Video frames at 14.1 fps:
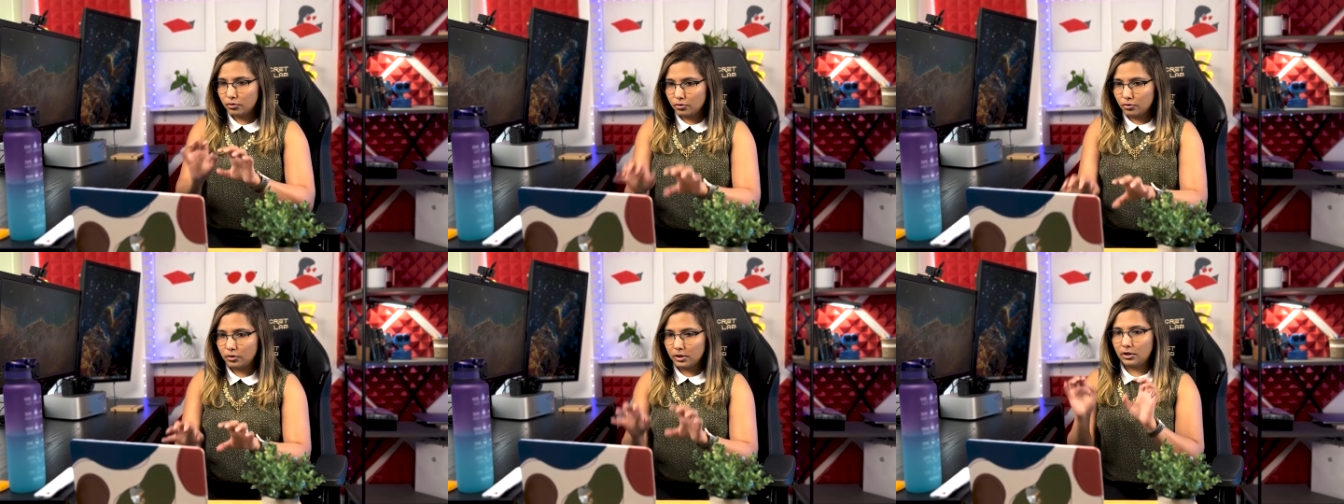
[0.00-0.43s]

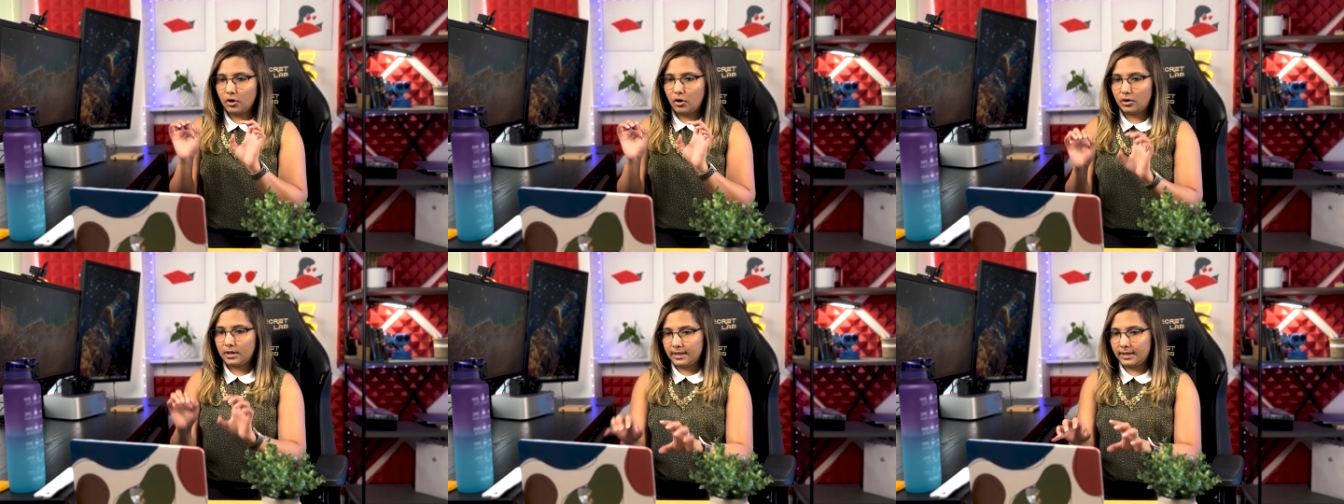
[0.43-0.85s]
Google
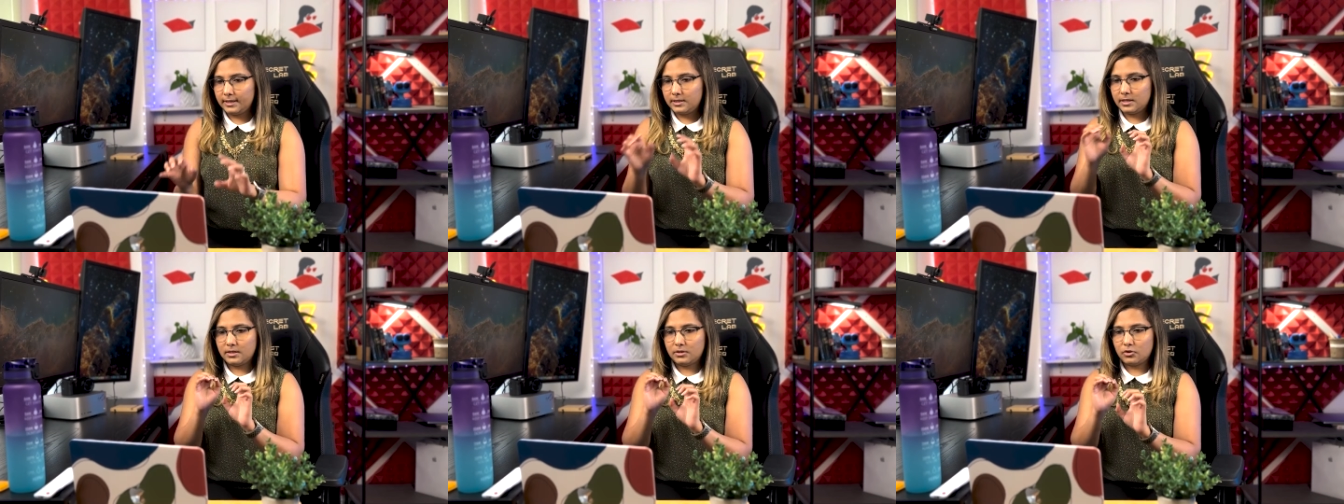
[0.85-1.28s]
or
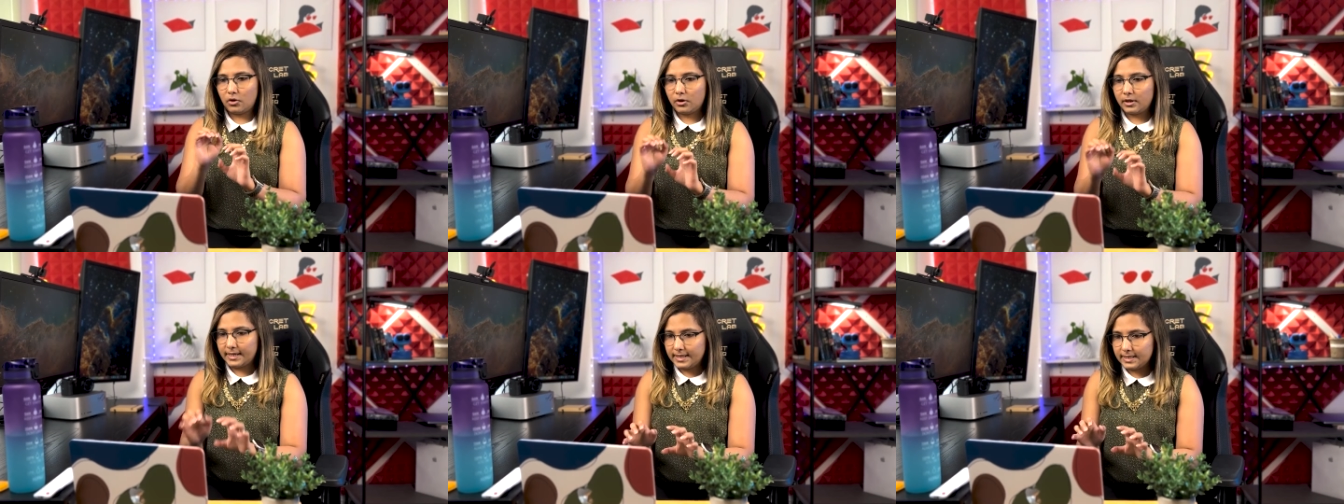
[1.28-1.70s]
LinkedIn
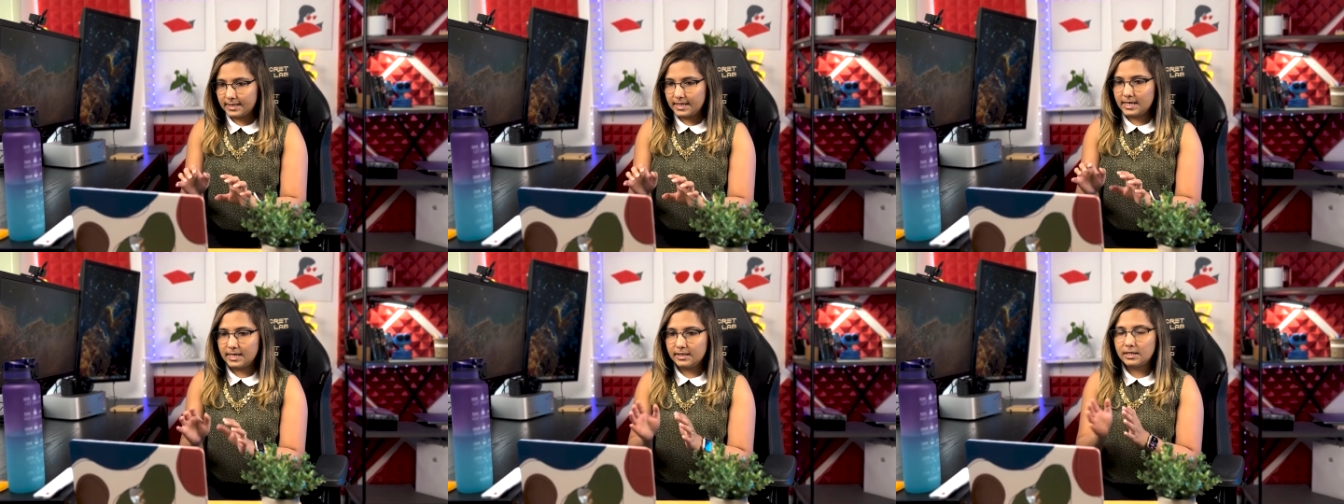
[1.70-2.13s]
or
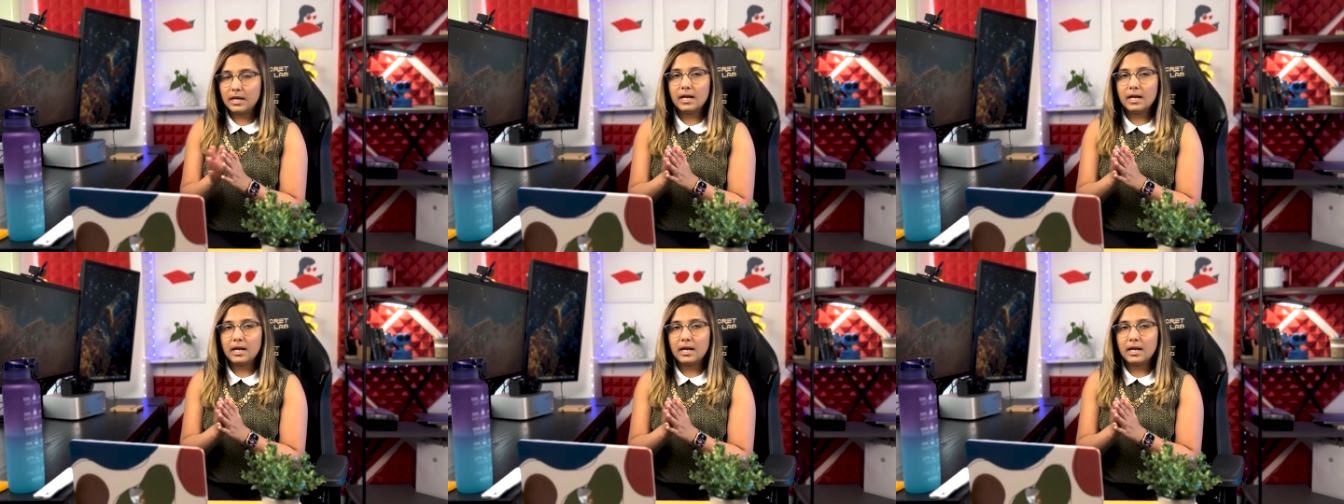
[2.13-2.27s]
Indeed